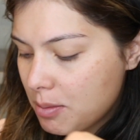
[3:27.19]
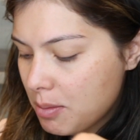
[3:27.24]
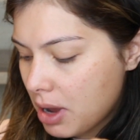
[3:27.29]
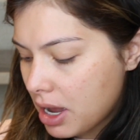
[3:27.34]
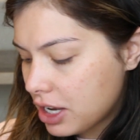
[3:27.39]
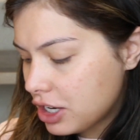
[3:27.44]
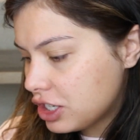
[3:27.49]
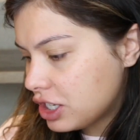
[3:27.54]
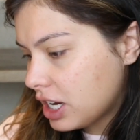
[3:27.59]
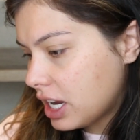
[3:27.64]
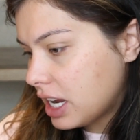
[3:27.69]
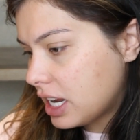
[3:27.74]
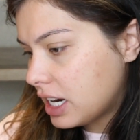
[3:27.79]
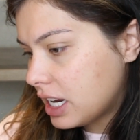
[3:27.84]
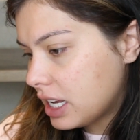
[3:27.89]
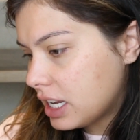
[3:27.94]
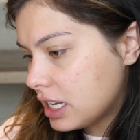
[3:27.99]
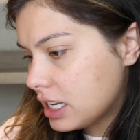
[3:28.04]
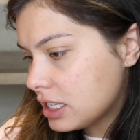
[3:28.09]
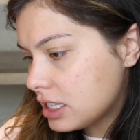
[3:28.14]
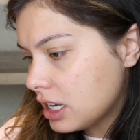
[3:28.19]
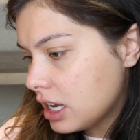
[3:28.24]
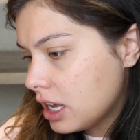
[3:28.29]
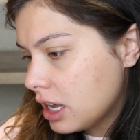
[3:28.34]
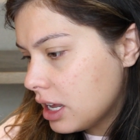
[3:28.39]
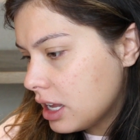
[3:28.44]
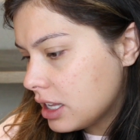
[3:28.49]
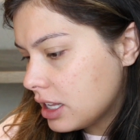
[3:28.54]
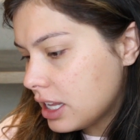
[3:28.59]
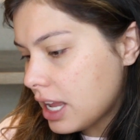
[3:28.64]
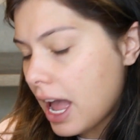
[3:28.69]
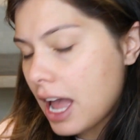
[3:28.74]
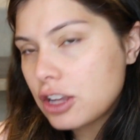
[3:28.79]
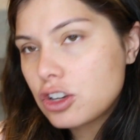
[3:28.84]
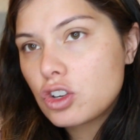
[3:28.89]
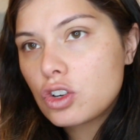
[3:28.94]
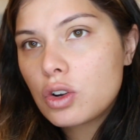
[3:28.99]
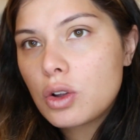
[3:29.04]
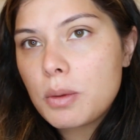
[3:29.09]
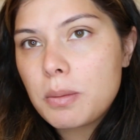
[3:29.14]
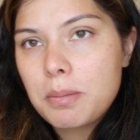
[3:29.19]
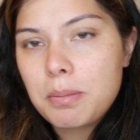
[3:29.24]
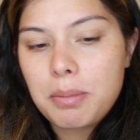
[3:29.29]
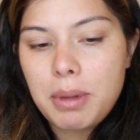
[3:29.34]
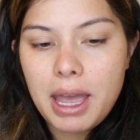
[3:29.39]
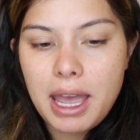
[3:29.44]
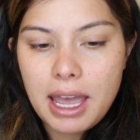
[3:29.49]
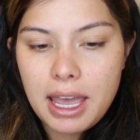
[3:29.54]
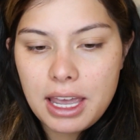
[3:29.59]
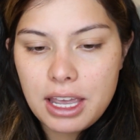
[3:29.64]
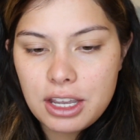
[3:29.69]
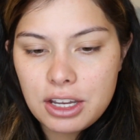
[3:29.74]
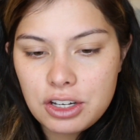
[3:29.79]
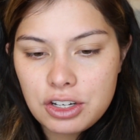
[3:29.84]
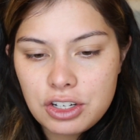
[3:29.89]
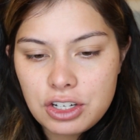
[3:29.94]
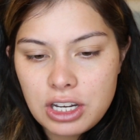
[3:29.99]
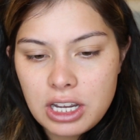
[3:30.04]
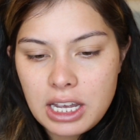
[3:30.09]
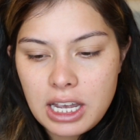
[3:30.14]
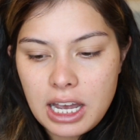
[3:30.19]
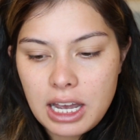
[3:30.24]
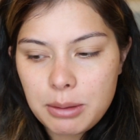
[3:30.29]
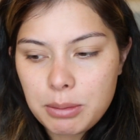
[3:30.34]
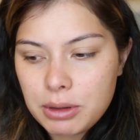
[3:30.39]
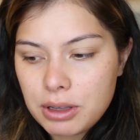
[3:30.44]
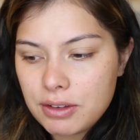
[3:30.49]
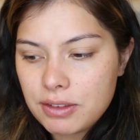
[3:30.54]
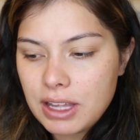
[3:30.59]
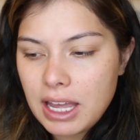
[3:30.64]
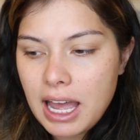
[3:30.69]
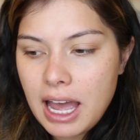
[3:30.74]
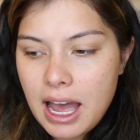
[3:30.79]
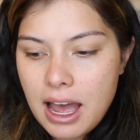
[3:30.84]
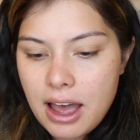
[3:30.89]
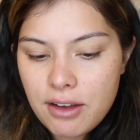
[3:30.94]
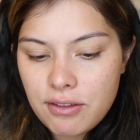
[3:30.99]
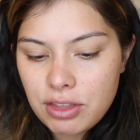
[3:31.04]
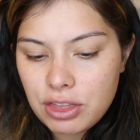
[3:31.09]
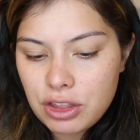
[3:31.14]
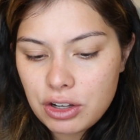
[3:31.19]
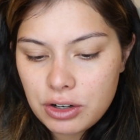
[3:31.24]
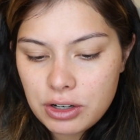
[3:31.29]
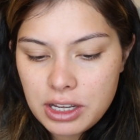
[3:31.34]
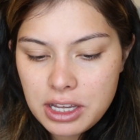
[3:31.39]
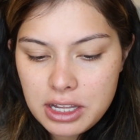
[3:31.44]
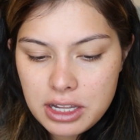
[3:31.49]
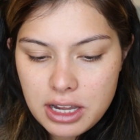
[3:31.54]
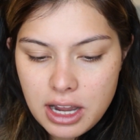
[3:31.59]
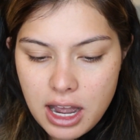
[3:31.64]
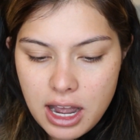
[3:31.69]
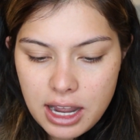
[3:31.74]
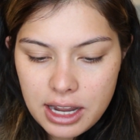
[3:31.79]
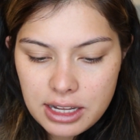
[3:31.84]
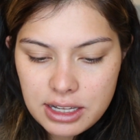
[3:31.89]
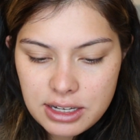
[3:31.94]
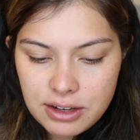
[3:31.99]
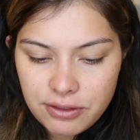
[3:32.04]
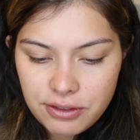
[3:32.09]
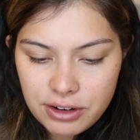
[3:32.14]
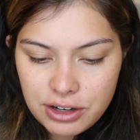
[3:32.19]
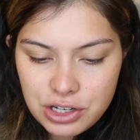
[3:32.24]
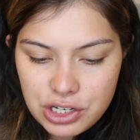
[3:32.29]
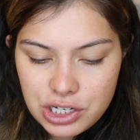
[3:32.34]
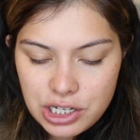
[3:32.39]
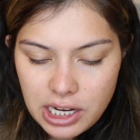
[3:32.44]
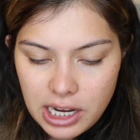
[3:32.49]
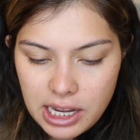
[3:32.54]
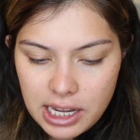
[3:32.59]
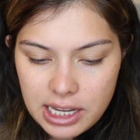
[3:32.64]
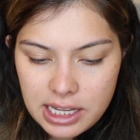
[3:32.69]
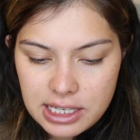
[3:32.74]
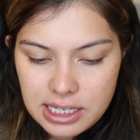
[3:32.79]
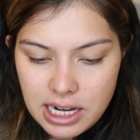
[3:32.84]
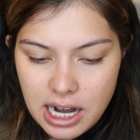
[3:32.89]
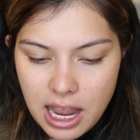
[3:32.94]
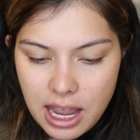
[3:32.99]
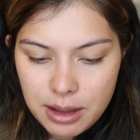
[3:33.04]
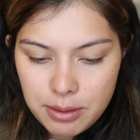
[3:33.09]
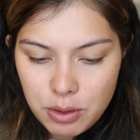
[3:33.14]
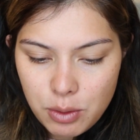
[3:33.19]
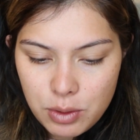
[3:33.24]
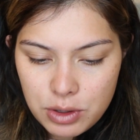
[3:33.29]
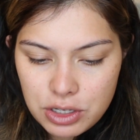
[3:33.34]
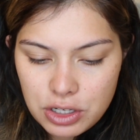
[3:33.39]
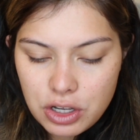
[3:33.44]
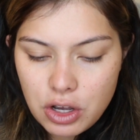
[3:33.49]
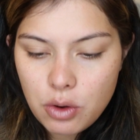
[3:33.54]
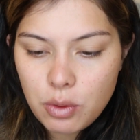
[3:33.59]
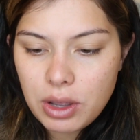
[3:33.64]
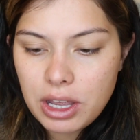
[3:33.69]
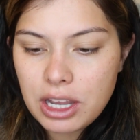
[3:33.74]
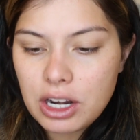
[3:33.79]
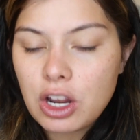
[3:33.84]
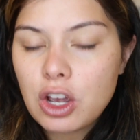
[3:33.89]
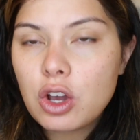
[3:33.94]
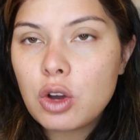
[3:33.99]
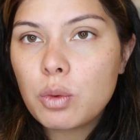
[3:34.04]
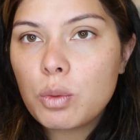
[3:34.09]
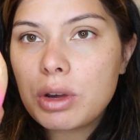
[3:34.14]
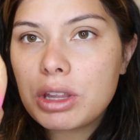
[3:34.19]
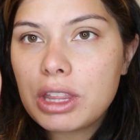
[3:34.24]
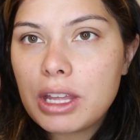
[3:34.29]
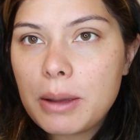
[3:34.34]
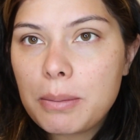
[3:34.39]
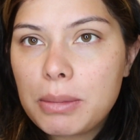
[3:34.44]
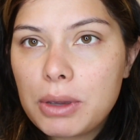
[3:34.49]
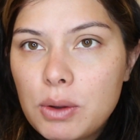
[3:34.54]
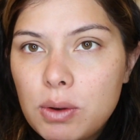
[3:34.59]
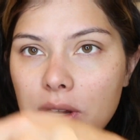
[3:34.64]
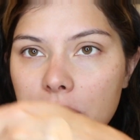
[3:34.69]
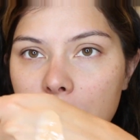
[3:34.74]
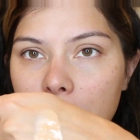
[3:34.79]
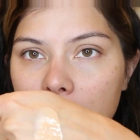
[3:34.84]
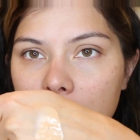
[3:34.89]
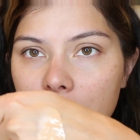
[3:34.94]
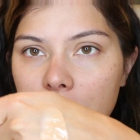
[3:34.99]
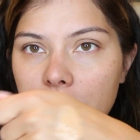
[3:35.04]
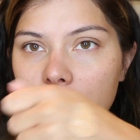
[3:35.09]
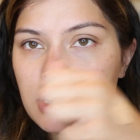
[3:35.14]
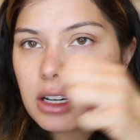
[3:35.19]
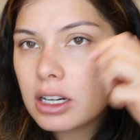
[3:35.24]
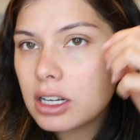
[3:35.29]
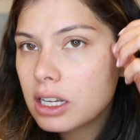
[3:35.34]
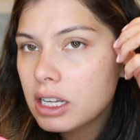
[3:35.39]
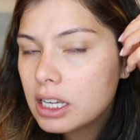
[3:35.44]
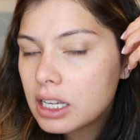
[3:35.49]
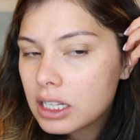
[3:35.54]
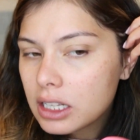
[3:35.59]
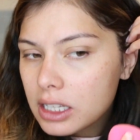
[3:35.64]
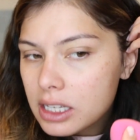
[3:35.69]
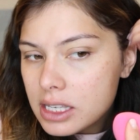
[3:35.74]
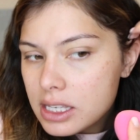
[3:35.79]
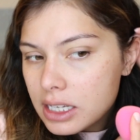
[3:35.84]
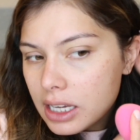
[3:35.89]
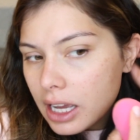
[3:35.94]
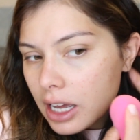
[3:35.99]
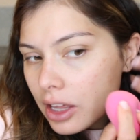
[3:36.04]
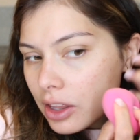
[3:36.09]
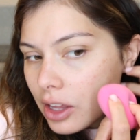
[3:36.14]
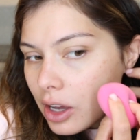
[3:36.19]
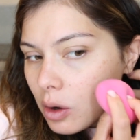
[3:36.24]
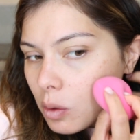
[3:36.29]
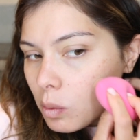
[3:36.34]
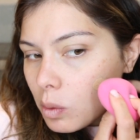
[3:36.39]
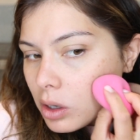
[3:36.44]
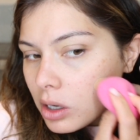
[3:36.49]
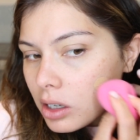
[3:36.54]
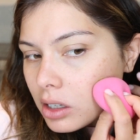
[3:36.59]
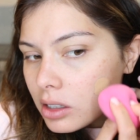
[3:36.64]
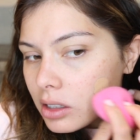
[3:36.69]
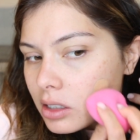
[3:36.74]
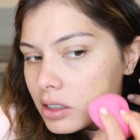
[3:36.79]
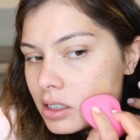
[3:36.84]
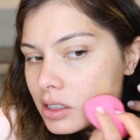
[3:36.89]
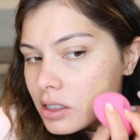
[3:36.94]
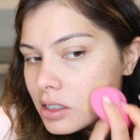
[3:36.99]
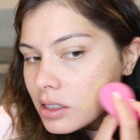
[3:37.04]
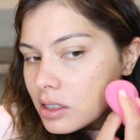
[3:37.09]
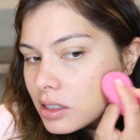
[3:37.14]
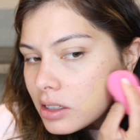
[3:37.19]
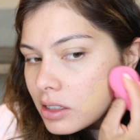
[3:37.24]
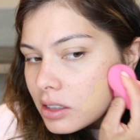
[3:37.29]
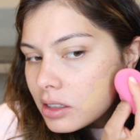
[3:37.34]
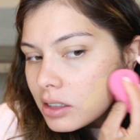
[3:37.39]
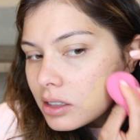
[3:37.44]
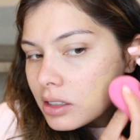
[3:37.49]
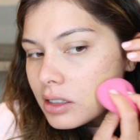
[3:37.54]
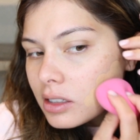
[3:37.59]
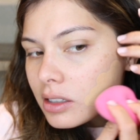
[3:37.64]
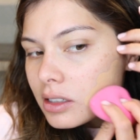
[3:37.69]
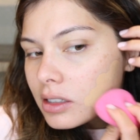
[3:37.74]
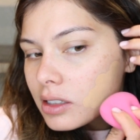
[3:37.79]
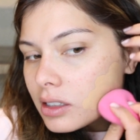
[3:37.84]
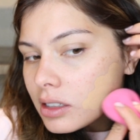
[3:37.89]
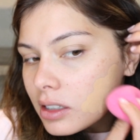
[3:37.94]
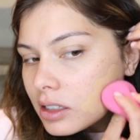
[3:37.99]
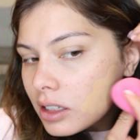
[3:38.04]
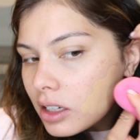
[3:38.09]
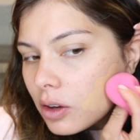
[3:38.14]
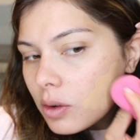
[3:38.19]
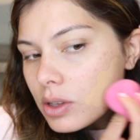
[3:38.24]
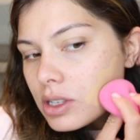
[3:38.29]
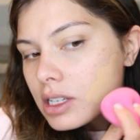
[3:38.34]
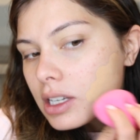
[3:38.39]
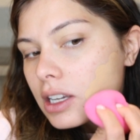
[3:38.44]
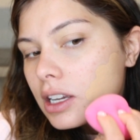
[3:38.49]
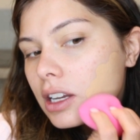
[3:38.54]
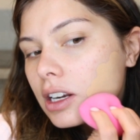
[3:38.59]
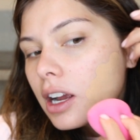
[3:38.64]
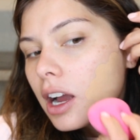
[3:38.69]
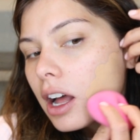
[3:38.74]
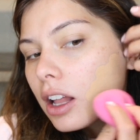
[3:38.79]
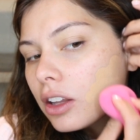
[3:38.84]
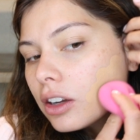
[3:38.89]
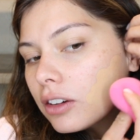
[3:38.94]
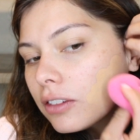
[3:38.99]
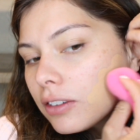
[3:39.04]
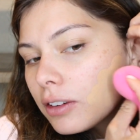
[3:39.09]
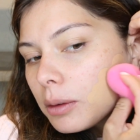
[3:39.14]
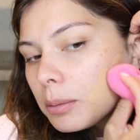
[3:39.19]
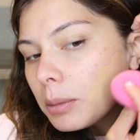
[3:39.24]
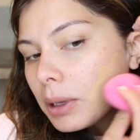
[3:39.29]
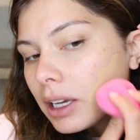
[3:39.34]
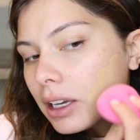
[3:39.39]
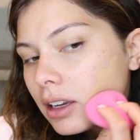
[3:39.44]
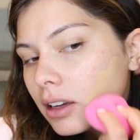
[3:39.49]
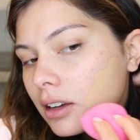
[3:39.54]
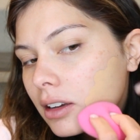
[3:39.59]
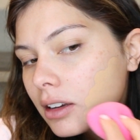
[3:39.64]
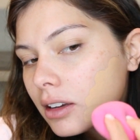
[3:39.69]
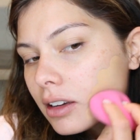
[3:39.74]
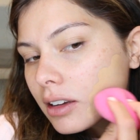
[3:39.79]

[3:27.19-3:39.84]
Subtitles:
My shade is Natural Beige. I believe they have 39 different shades, and I'm going to go in with a beauty blender. Let's see how that works. Oh, it's a good color for me.